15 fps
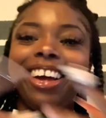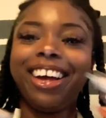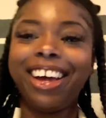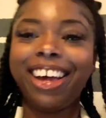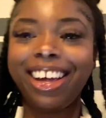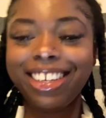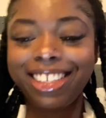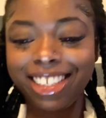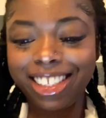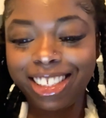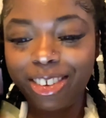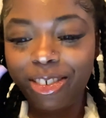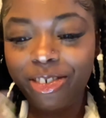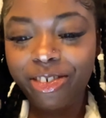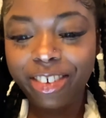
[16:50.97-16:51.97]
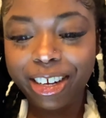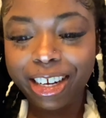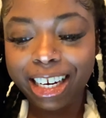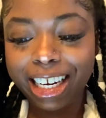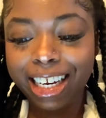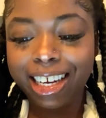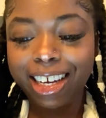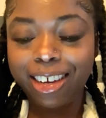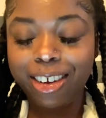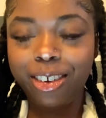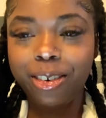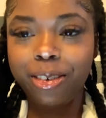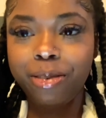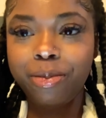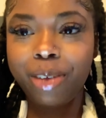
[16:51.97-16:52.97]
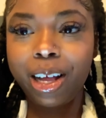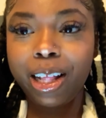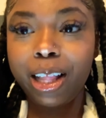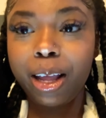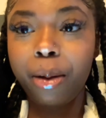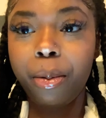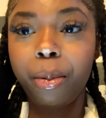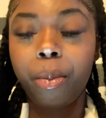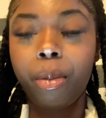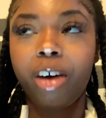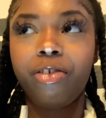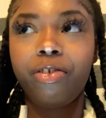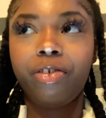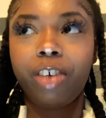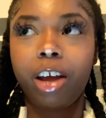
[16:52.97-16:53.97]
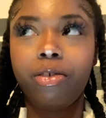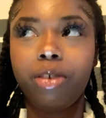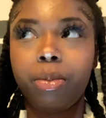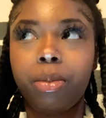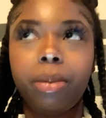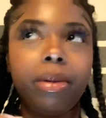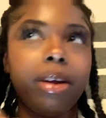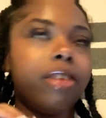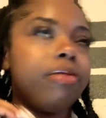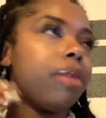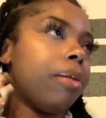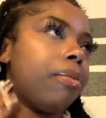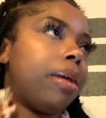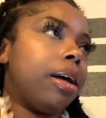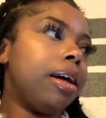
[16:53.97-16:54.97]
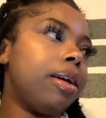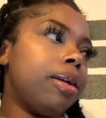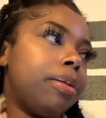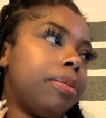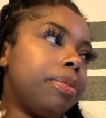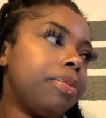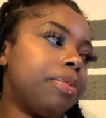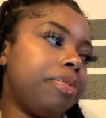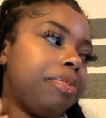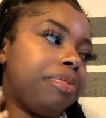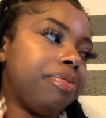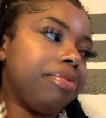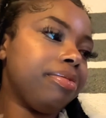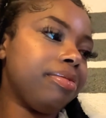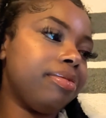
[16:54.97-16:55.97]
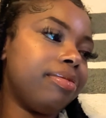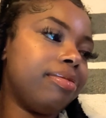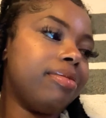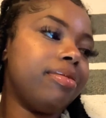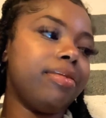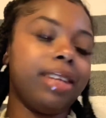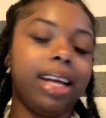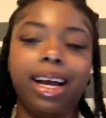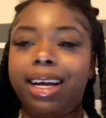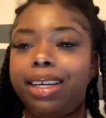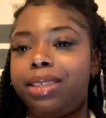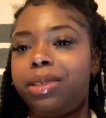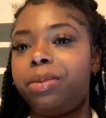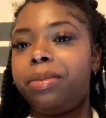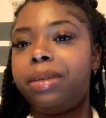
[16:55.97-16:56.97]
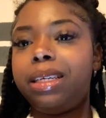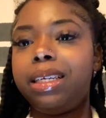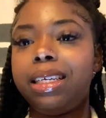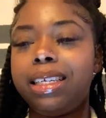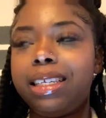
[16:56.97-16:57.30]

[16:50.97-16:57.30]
He's just too funny. Um, I think my favorite memory of my mom. I got too many.